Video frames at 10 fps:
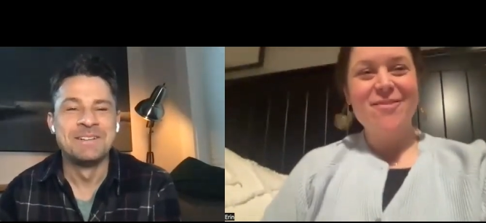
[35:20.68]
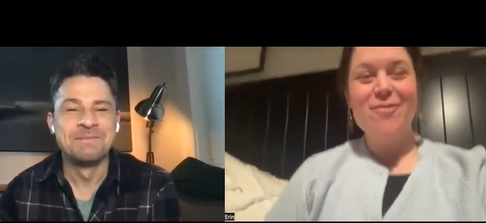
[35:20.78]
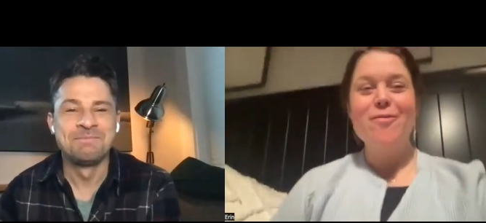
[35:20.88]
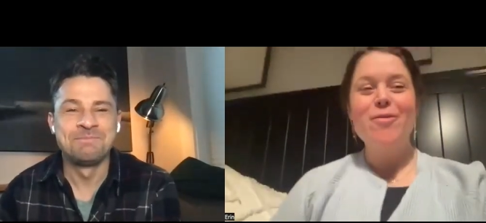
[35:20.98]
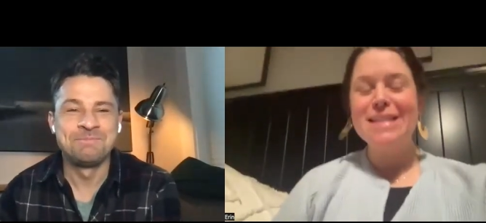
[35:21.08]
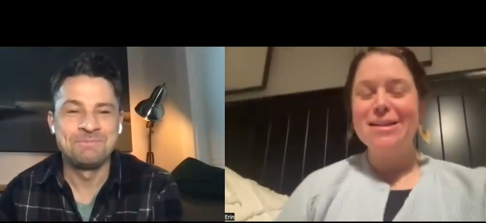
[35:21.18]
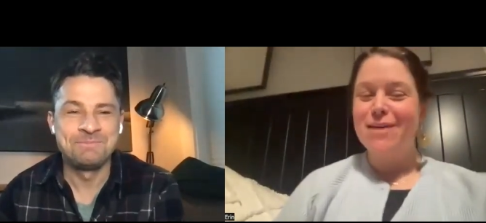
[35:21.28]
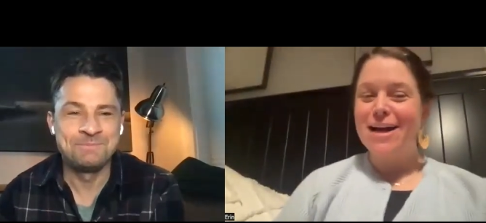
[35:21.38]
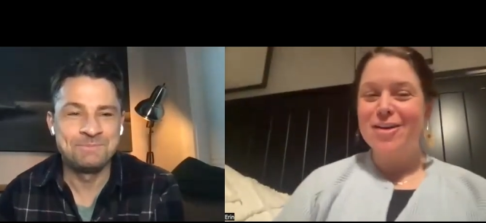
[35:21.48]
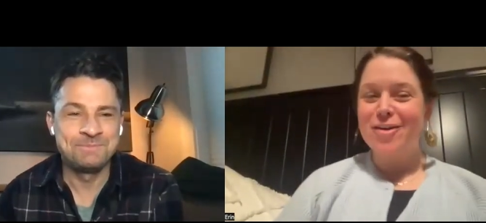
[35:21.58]
Speaker 1: Once
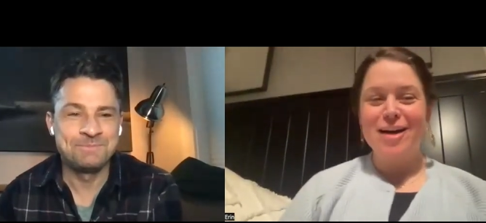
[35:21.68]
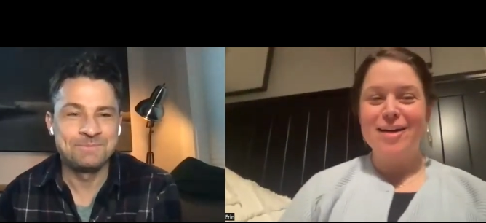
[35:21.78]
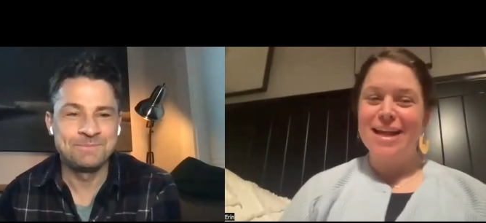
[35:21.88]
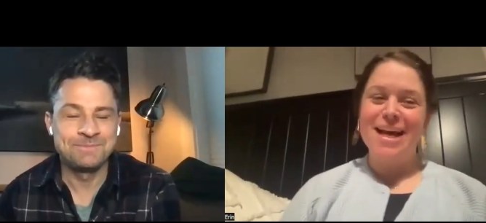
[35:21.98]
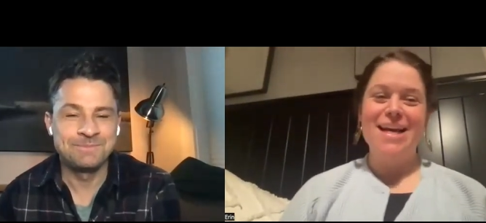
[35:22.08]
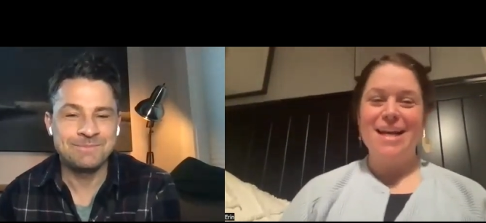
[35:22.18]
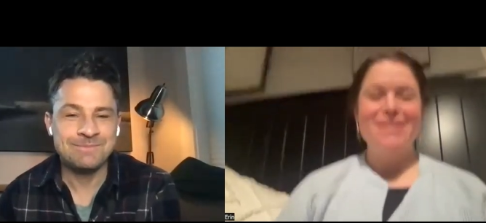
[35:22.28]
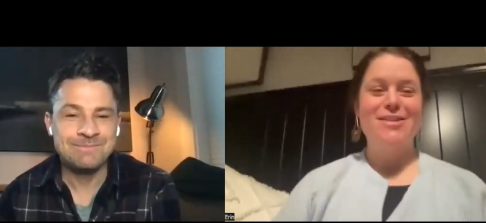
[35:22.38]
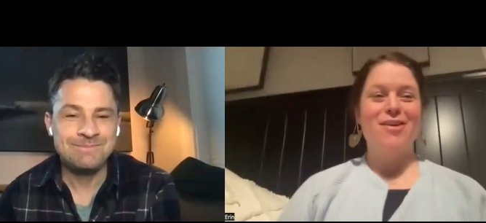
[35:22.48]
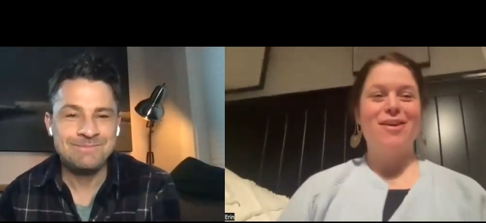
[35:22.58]
in a while, you hear
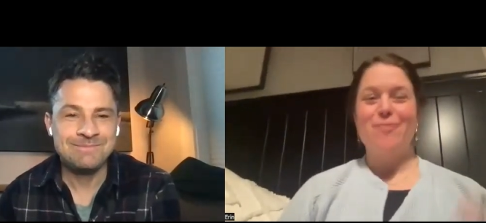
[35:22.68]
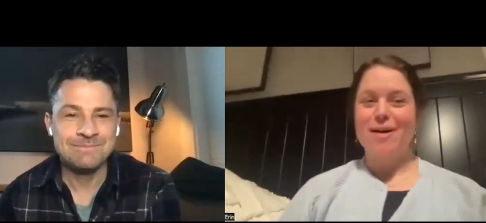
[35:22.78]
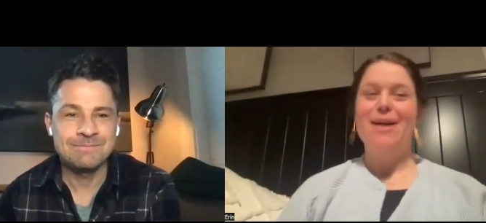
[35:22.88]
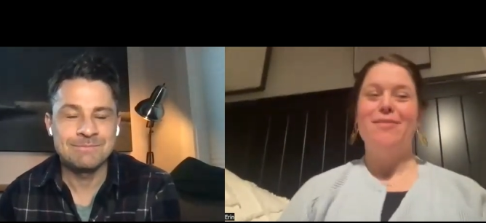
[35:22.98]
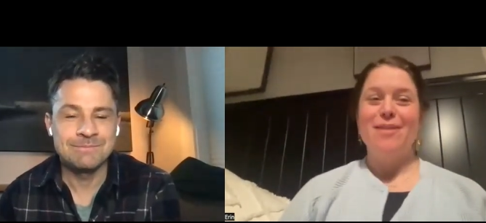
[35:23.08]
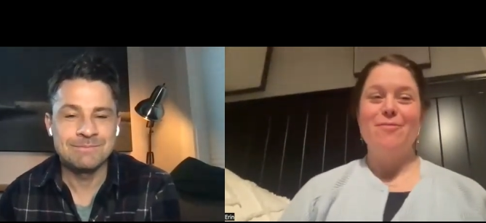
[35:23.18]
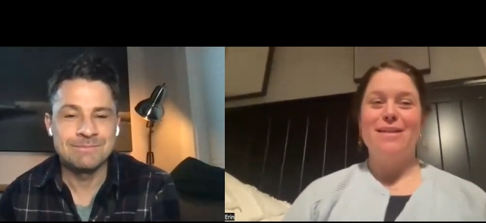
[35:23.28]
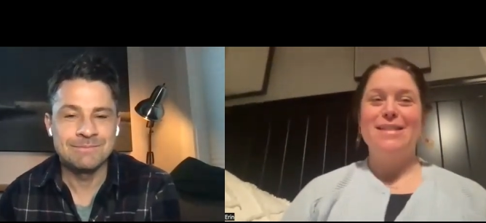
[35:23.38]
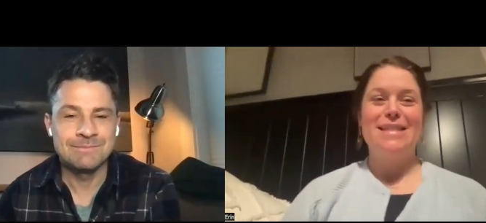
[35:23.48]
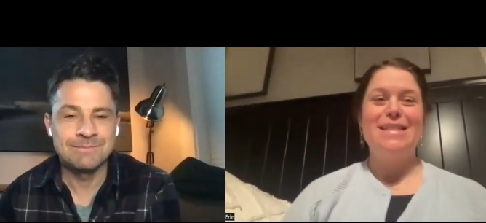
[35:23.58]
like a story where
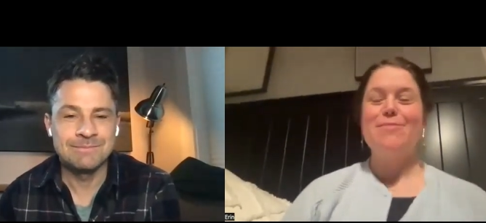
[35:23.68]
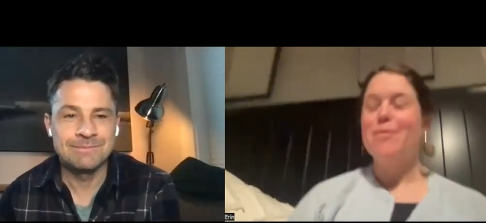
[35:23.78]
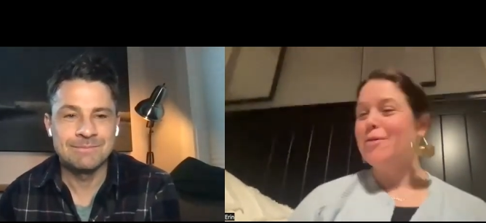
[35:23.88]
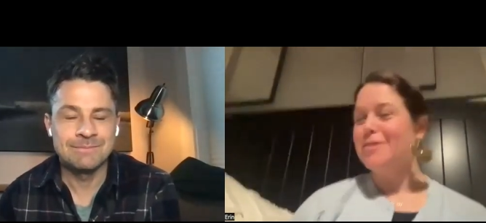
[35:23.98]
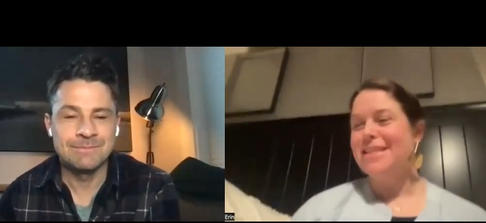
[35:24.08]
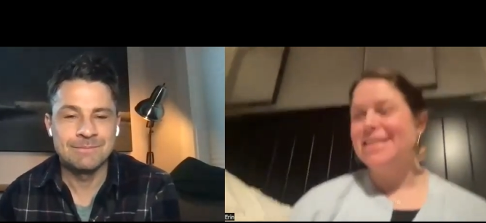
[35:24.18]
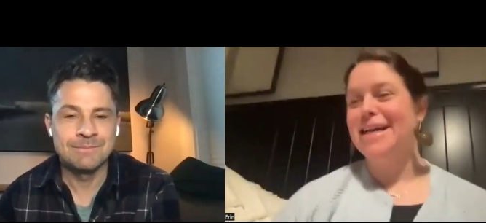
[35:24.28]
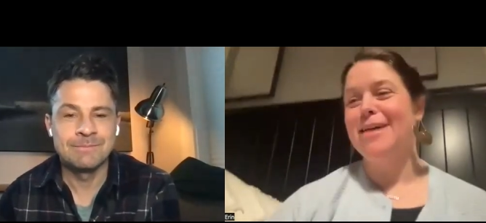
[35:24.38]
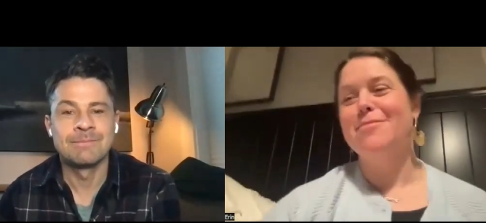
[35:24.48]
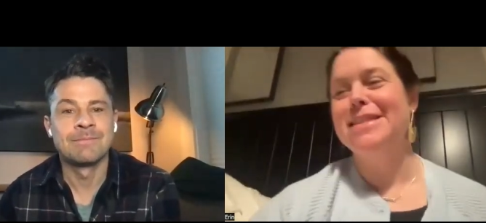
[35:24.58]
it was easy, but most
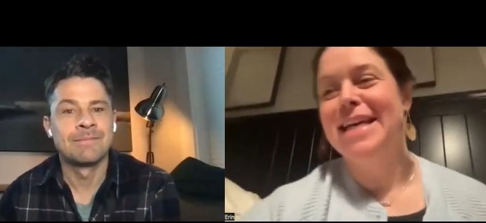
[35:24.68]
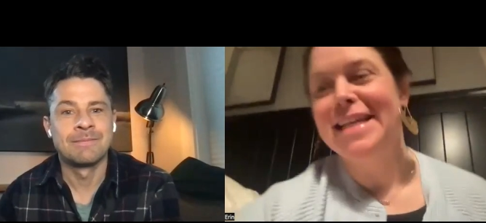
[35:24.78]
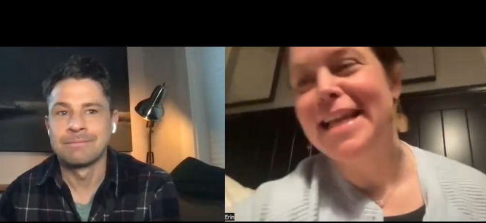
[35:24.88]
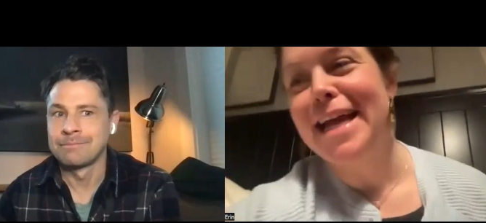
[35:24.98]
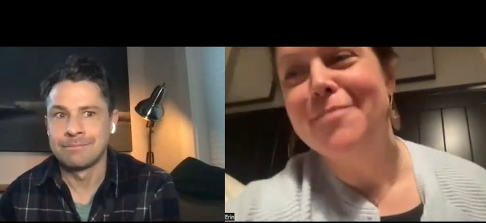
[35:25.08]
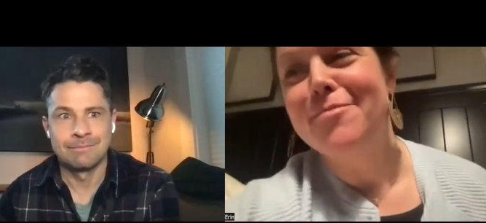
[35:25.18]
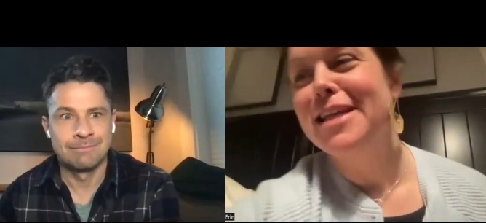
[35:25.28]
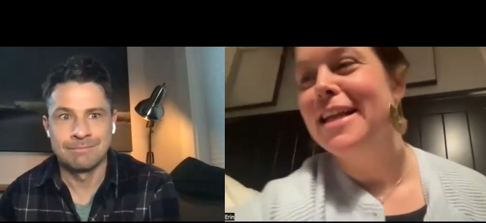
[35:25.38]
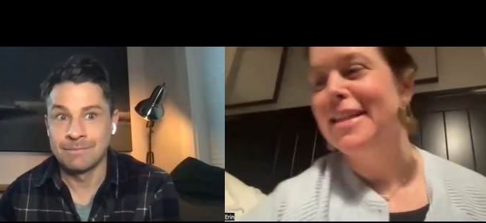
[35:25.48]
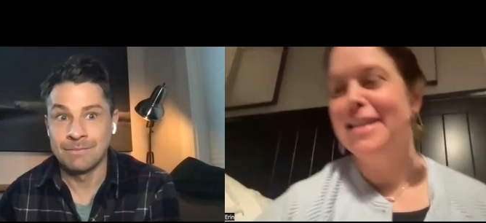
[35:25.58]
of the time, it's like
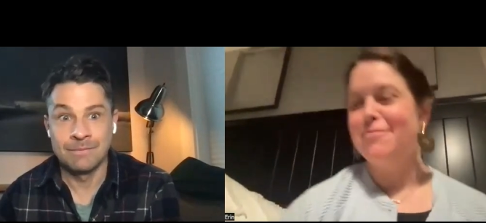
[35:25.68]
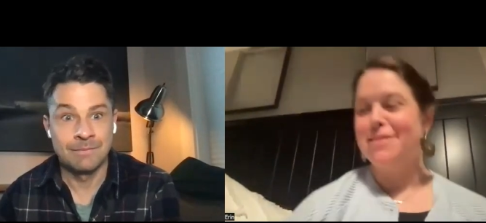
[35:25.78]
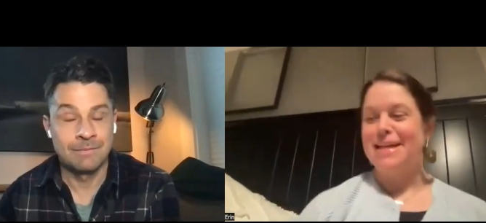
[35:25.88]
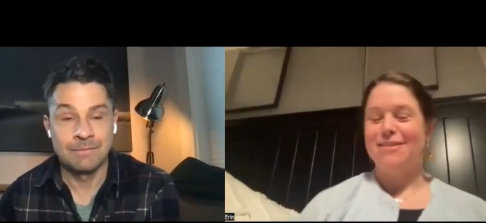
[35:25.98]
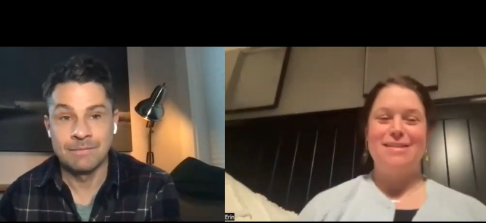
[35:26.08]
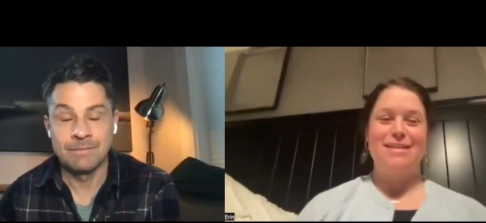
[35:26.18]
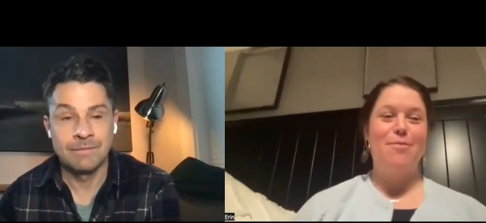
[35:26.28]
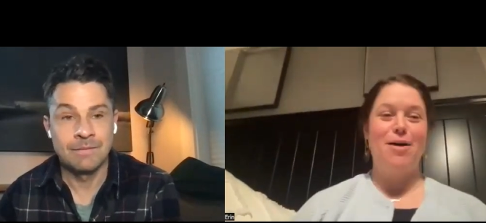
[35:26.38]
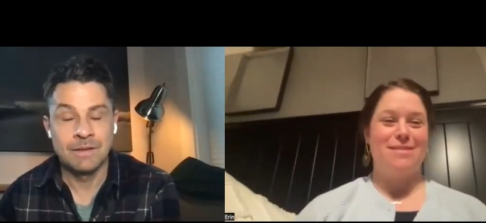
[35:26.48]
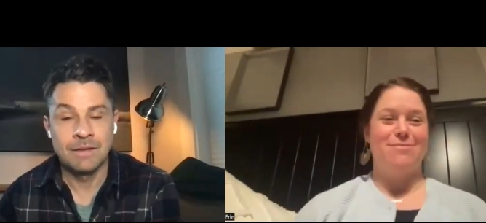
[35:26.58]
90% of the time, it
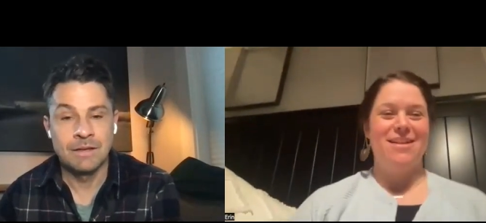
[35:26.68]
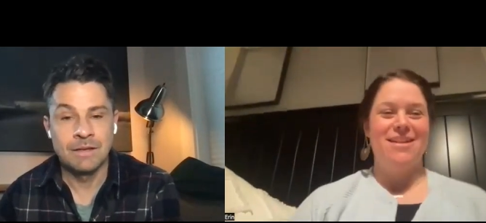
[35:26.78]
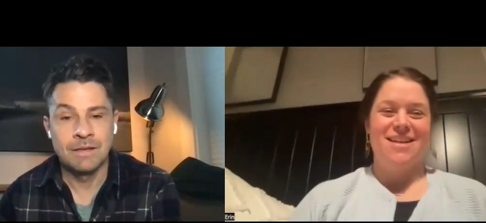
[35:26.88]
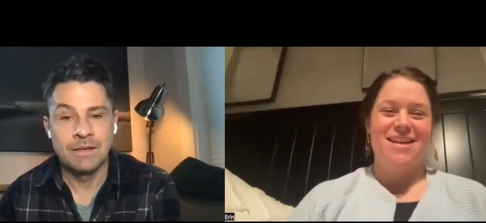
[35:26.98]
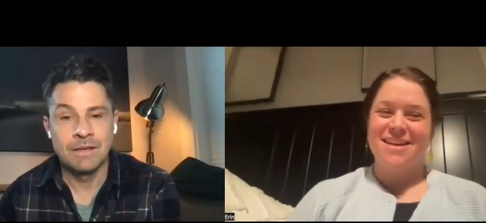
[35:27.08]
sounds impossible.